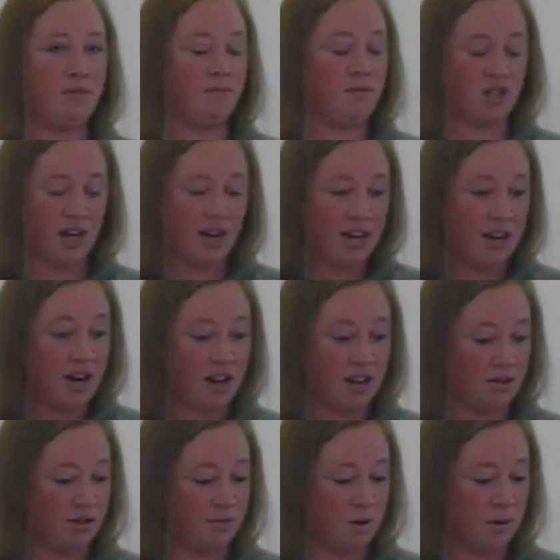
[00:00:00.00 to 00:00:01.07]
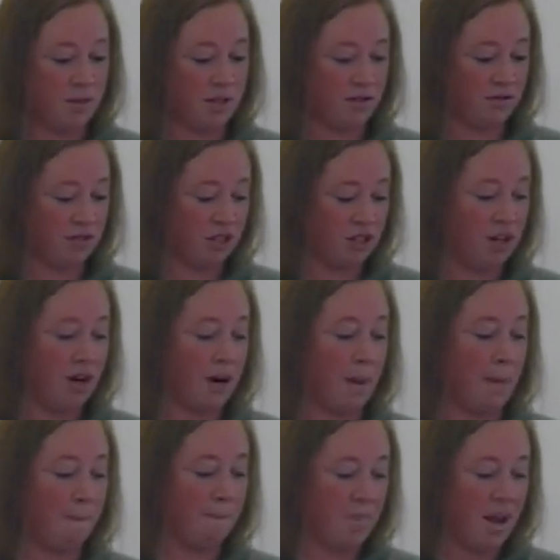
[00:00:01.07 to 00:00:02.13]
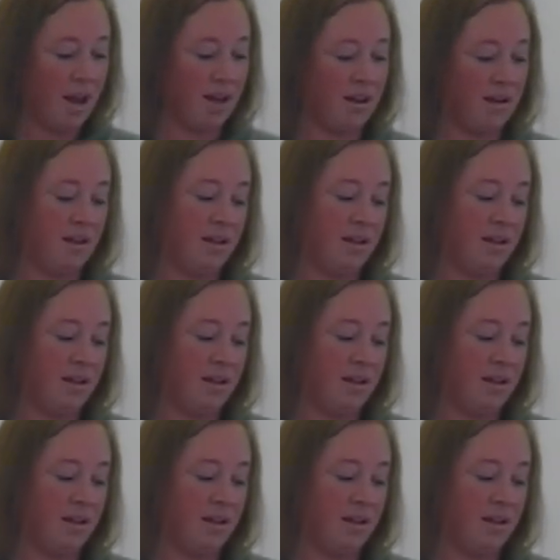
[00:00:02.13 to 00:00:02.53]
Check in on those moments for sure. But